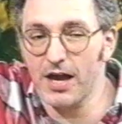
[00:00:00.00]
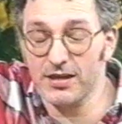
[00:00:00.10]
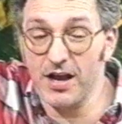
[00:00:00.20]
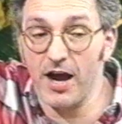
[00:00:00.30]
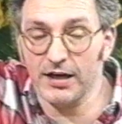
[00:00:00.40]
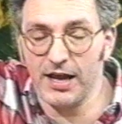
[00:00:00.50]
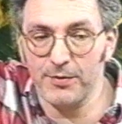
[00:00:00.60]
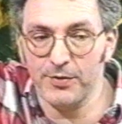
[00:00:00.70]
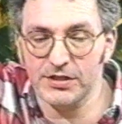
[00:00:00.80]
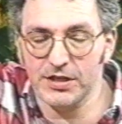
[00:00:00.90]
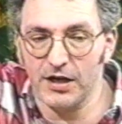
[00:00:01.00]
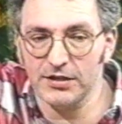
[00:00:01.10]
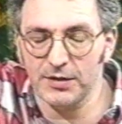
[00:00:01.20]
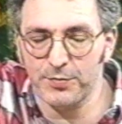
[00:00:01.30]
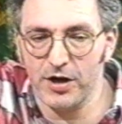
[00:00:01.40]
I, started a couple of weeks ago. I
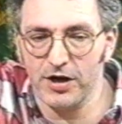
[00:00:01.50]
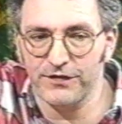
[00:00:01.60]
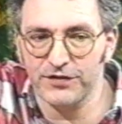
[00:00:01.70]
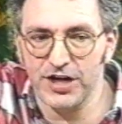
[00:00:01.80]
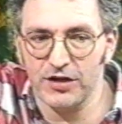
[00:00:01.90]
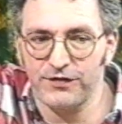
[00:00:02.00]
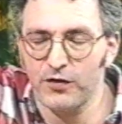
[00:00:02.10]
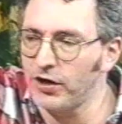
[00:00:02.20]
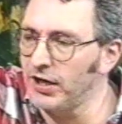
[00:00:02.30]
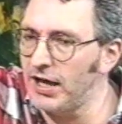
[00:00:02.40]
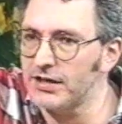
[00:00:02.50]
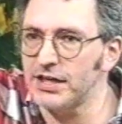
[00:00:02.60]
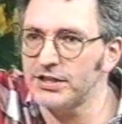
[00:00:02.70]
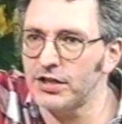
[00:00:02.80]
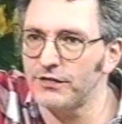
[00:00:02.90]
done a program for Channel 4. Are you allowed to
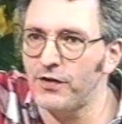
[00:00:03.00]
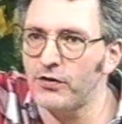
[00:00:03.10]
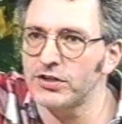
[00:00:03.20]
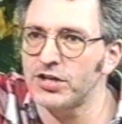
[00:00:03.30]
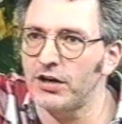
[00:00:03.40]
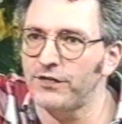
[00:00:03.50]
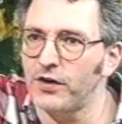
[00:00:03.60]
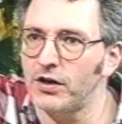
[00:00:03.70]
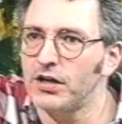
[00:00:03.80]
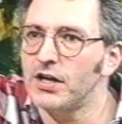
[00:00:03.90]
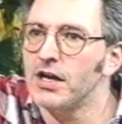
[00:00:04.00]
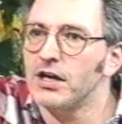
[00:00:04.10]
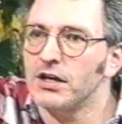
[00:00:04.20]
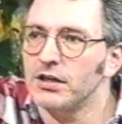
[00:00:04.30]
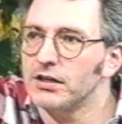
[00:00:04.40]
say Channel 4 Channel Of course, because it's a
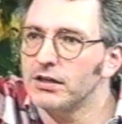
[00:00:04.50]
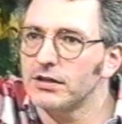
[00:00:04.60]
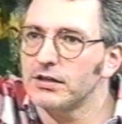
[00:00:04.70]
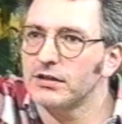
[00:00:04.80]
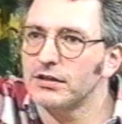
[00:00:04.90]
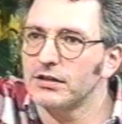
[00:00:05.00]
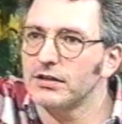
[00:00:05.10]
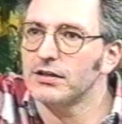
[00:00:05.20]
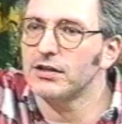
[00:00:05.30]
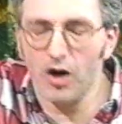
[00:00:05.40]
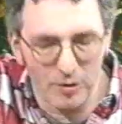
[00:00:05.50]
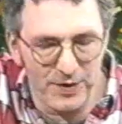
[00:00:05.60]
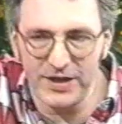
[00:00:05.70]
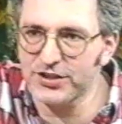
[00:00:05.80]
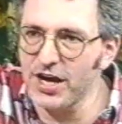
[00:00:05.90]
glorious, it's the glorious channel. channel God
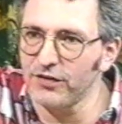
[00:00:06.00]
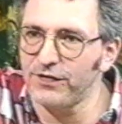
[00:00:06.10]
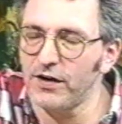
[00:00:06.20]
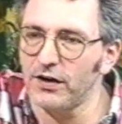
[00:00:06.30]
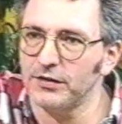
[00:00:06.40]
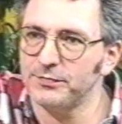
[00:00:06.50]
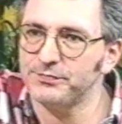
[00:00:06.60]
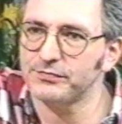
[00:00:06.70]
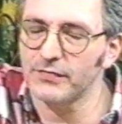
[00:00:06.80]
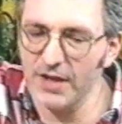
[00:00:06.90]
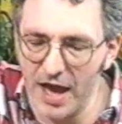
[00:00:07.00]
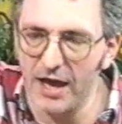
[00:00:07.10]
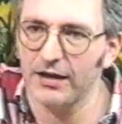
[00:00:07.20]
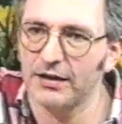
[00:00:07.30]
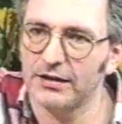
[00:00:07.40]
bless Channel 4. Britain's leader. Yeah.
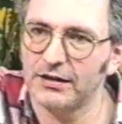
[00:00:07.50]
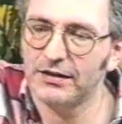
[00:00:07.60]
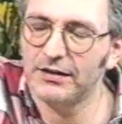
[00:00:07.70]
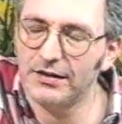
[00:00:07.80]
thank you.